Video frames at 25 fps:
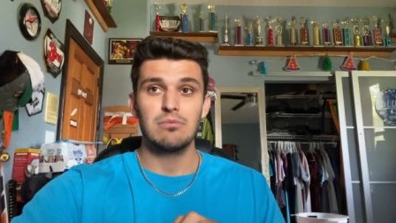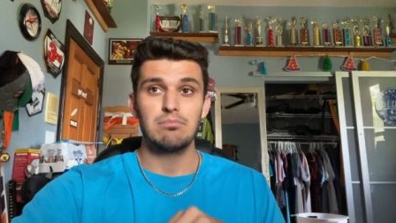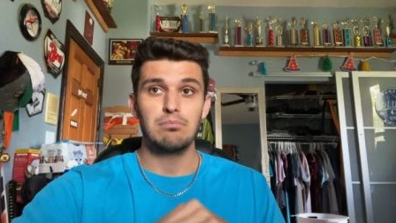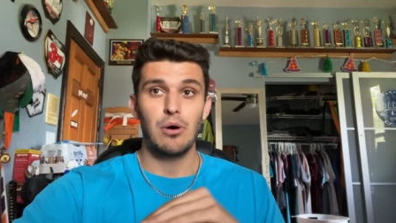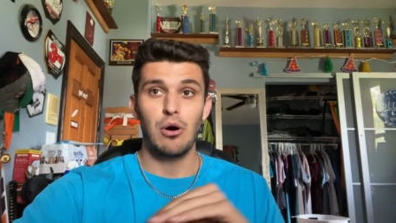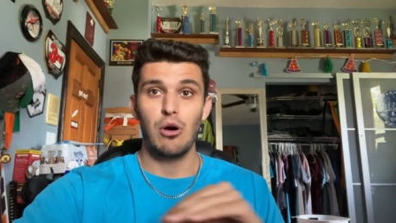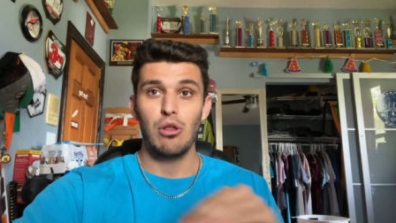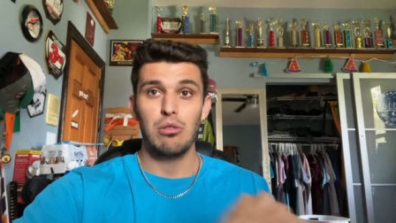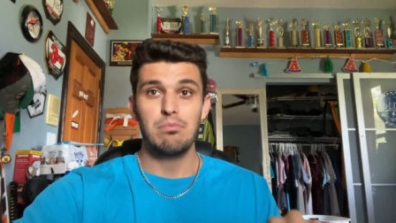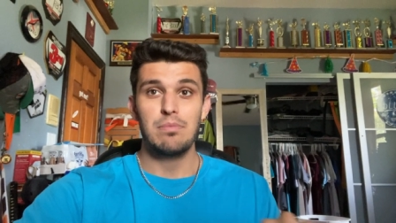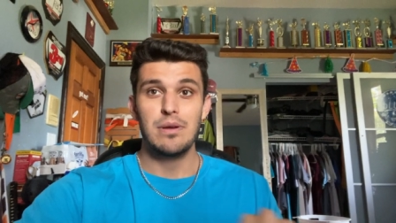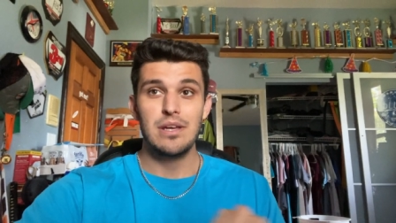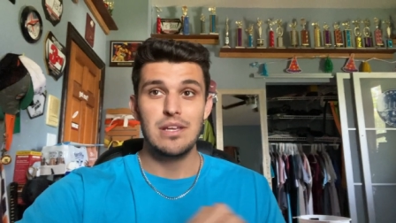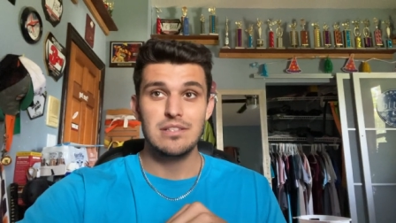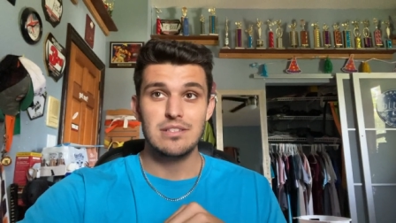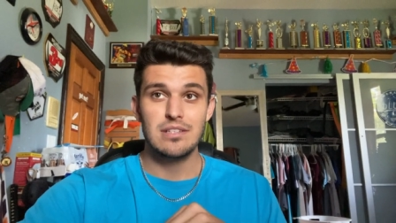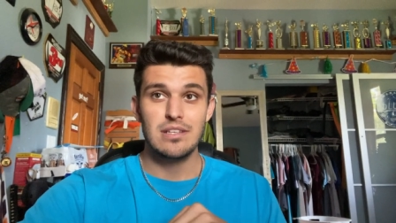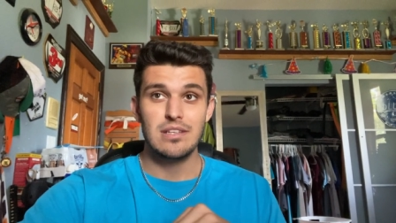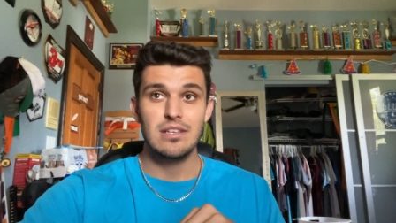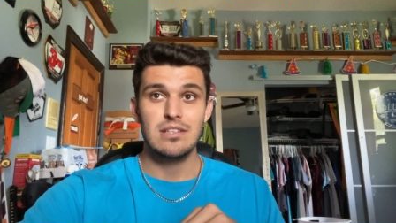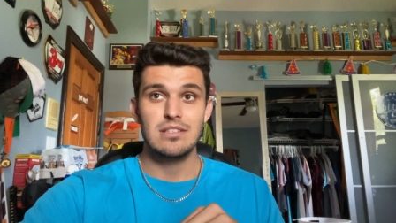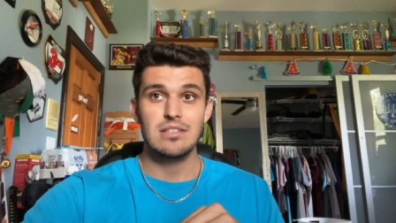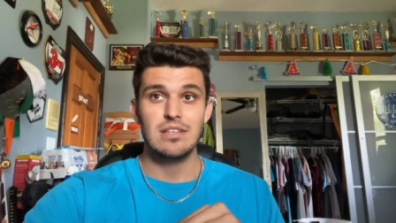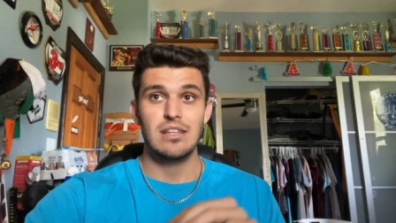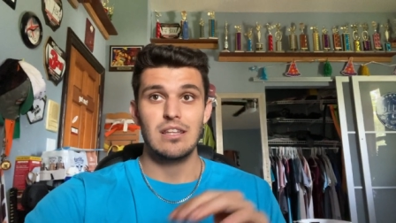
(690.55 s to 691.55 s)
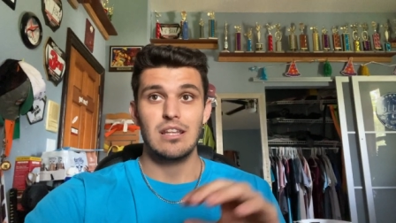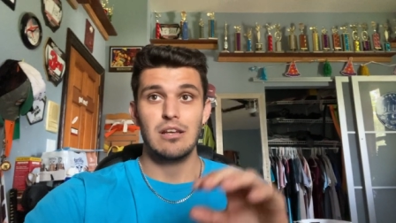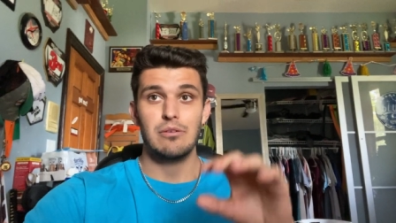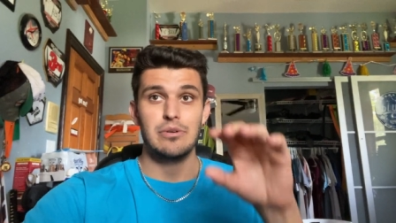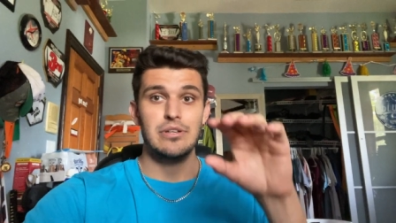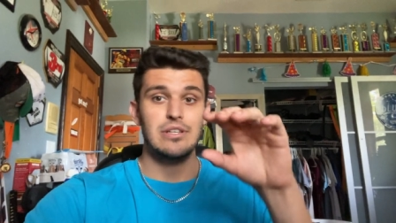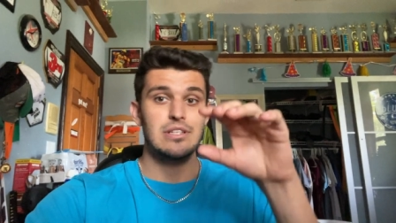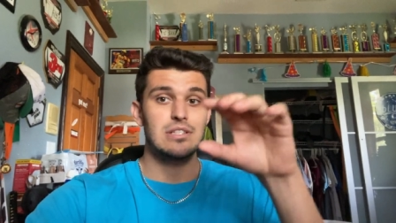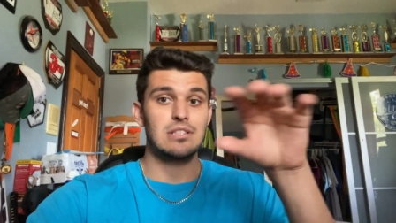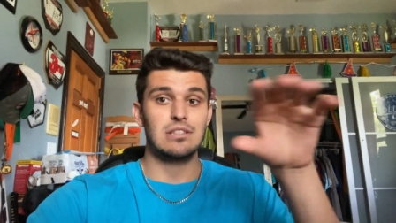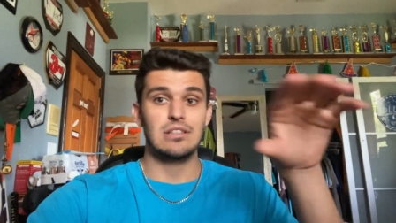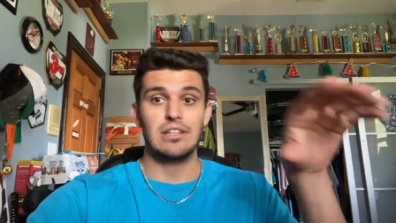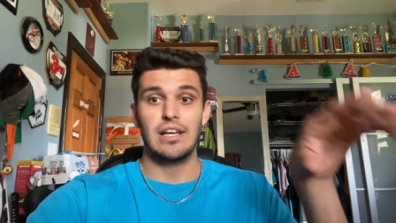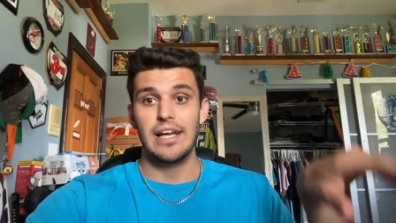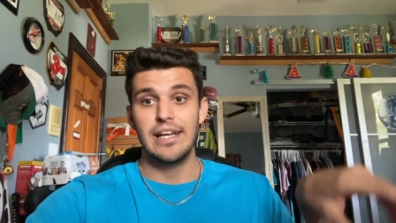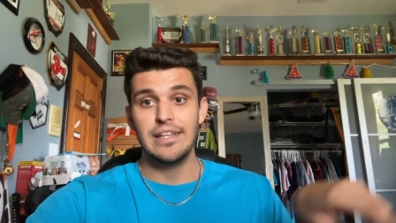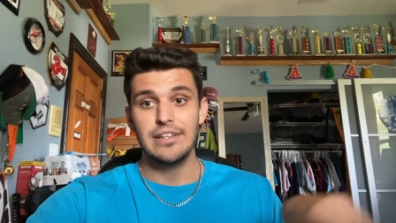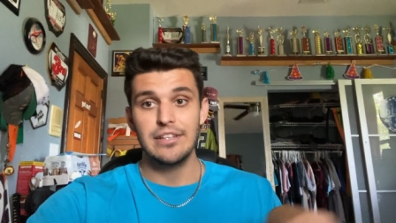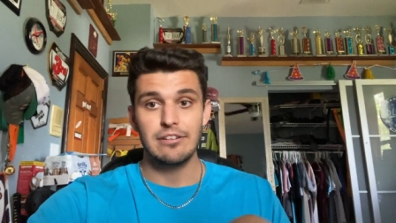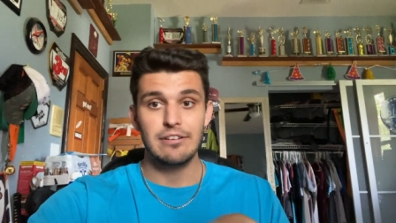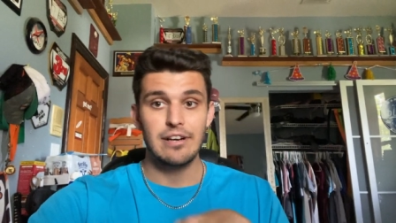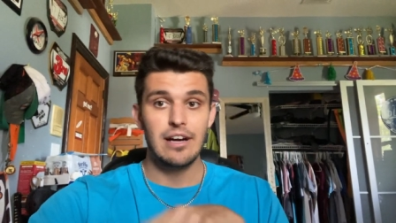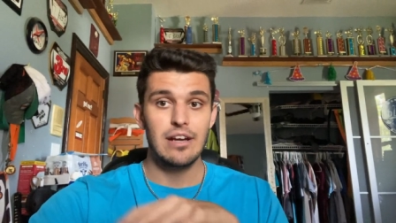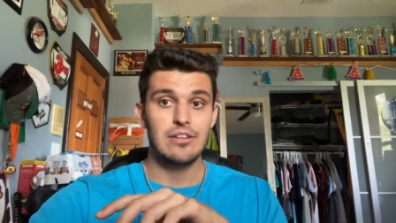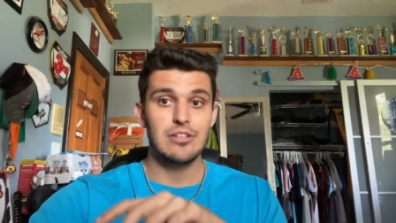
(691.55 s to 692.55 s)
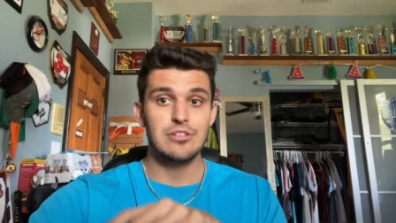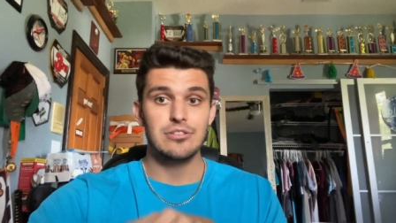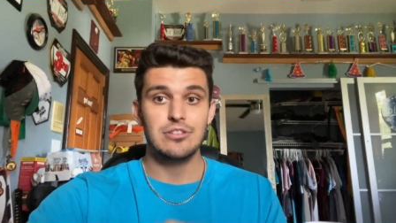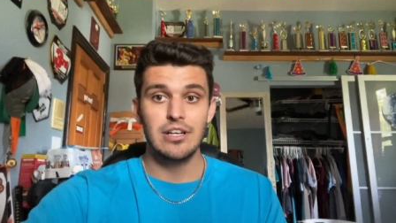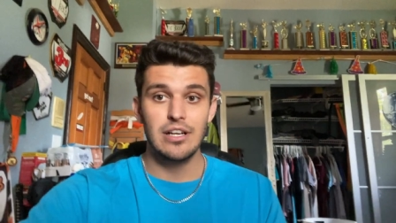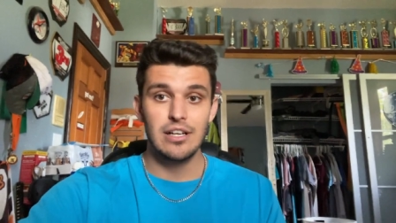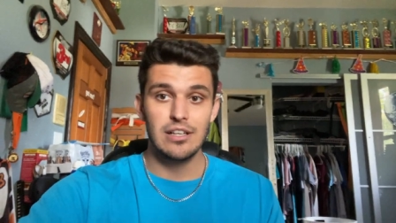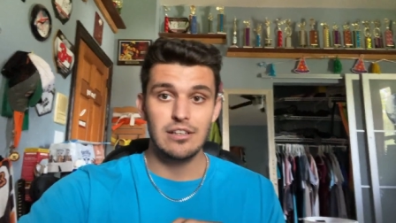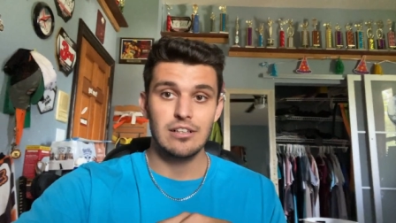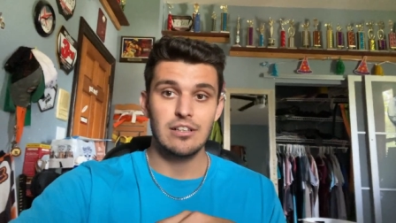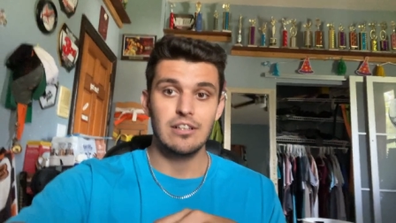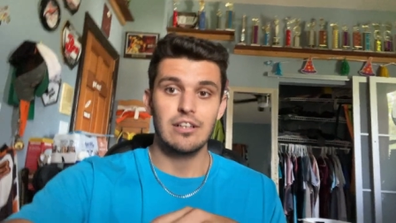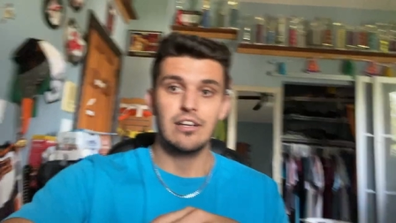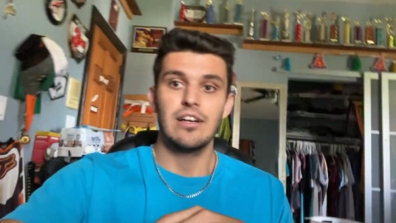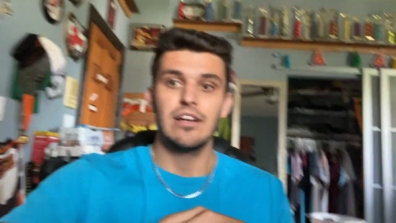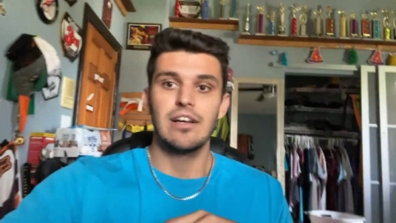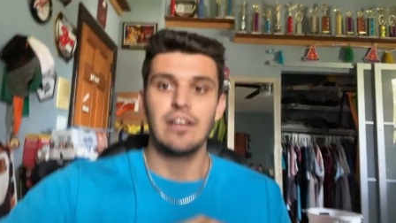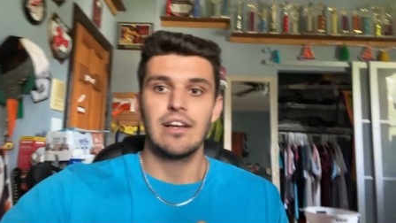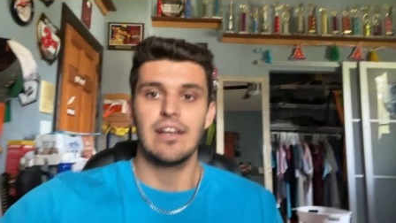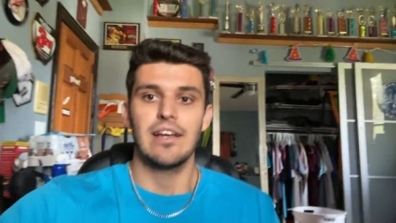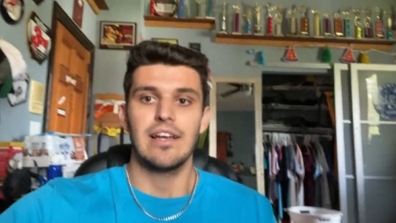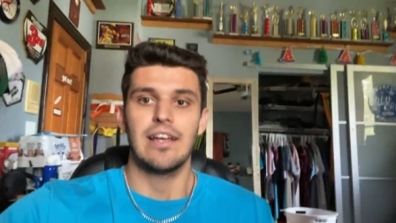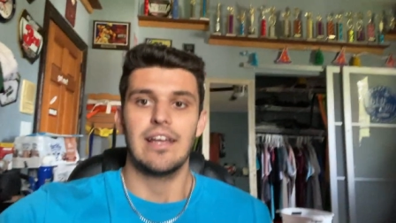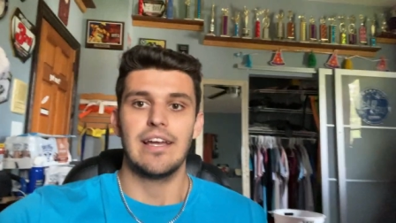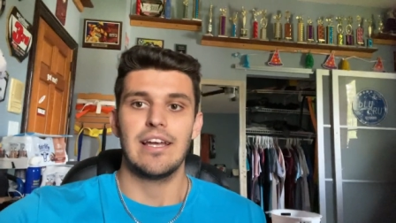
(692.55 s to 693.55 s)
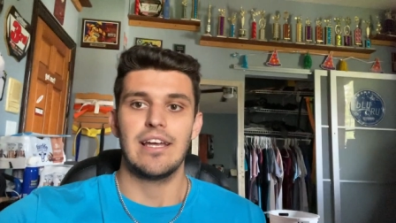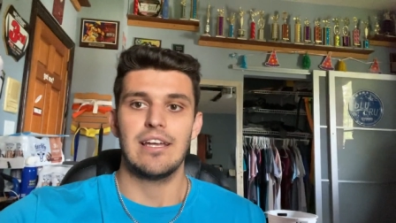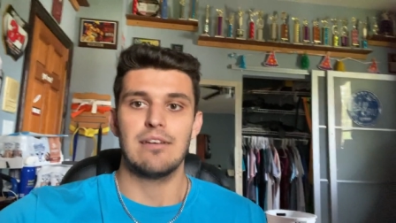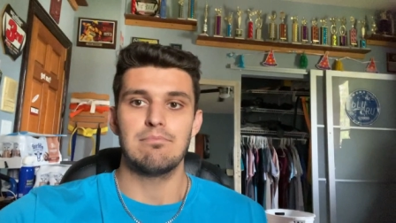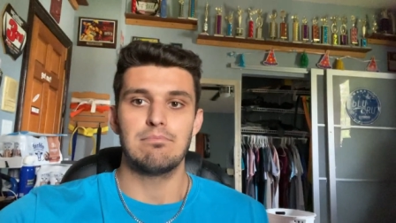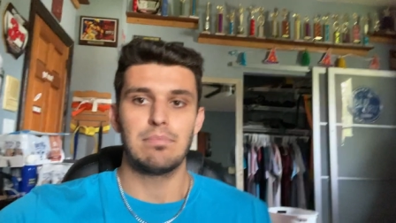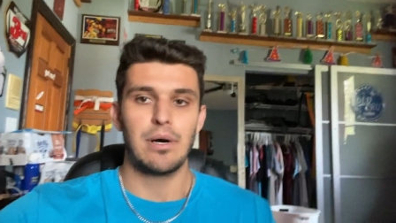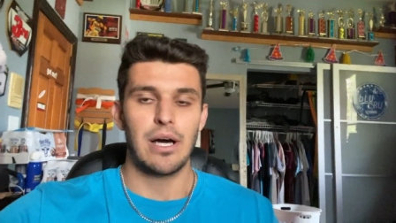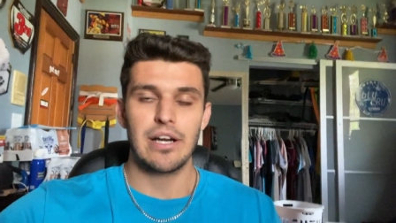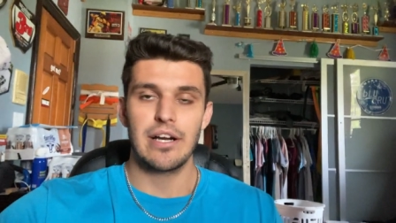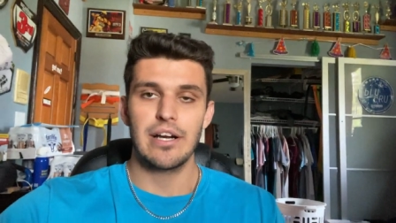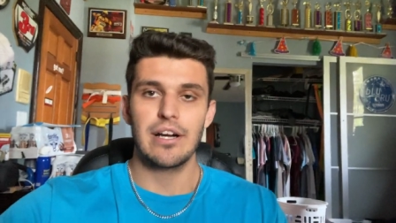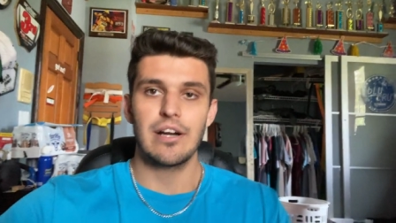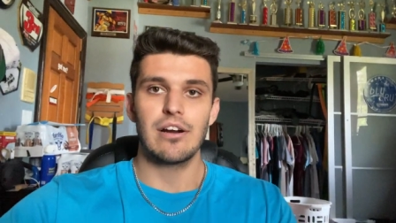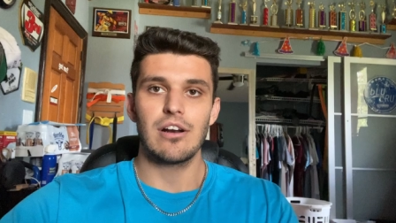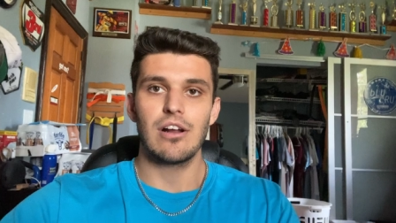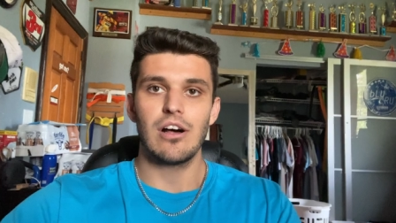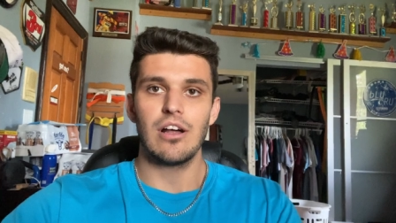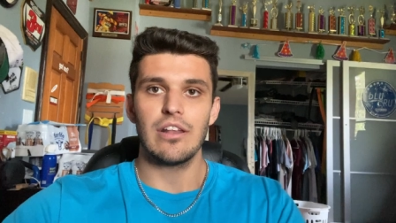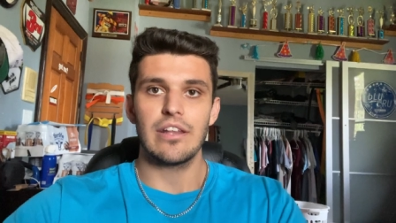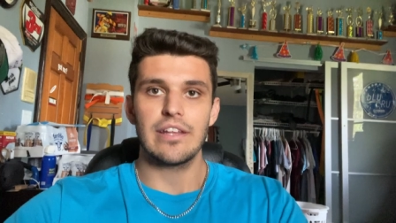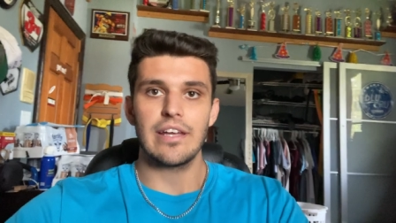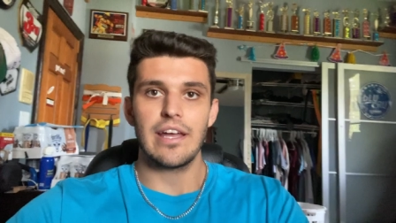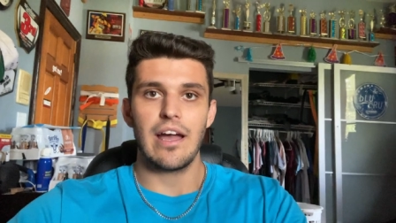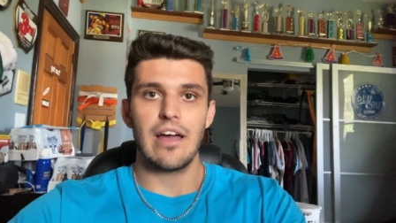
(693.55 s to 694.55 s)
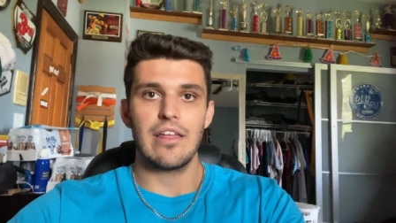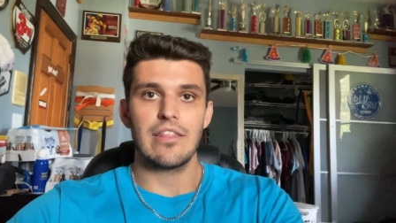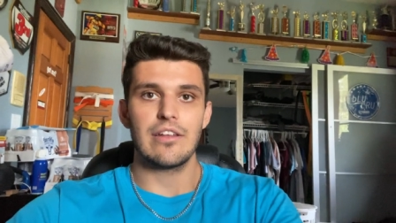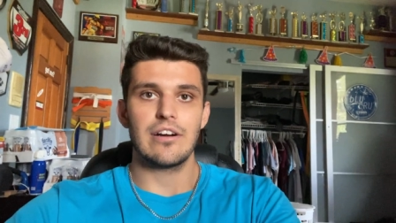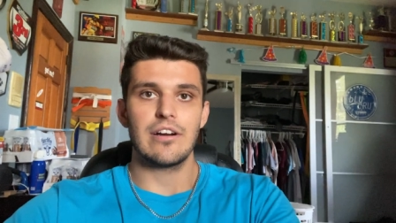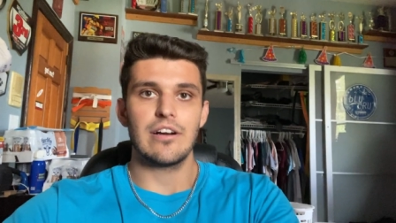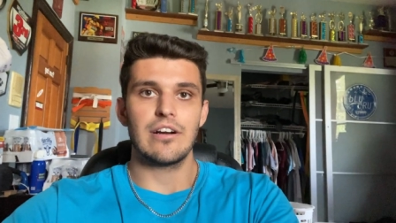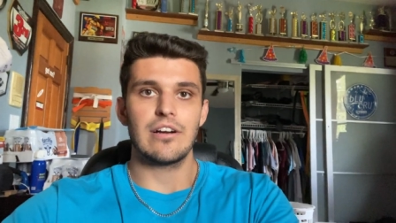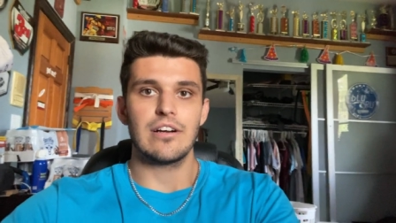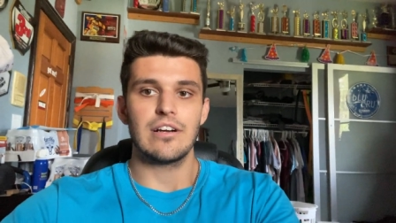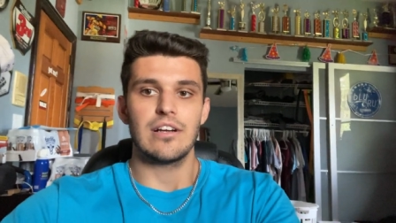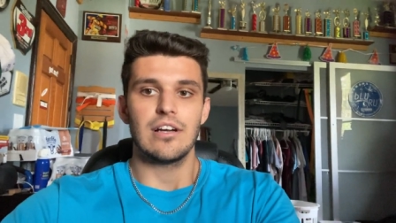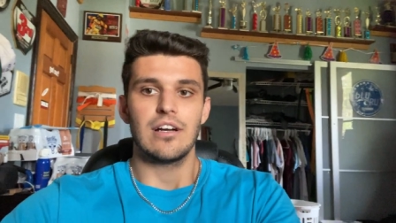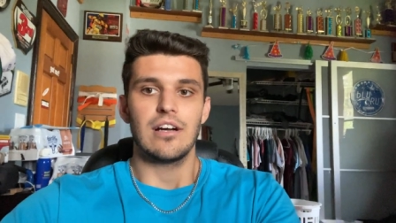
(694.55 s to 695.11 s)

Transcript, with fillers: both pieces, and then we just laid it around the trailer and buttered it all together,